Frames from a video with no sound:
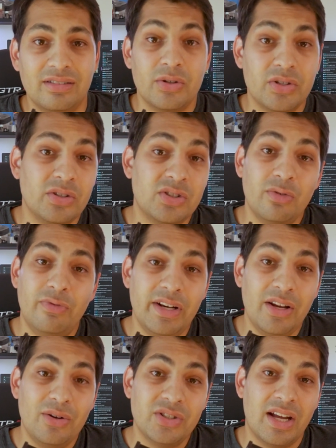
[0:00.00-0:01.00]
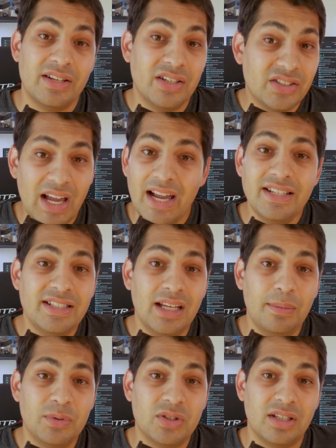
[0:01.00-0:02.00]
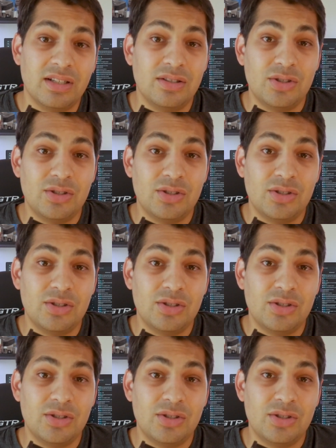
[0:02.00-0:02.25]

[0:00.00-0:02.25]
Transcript: There's also videos on design tips and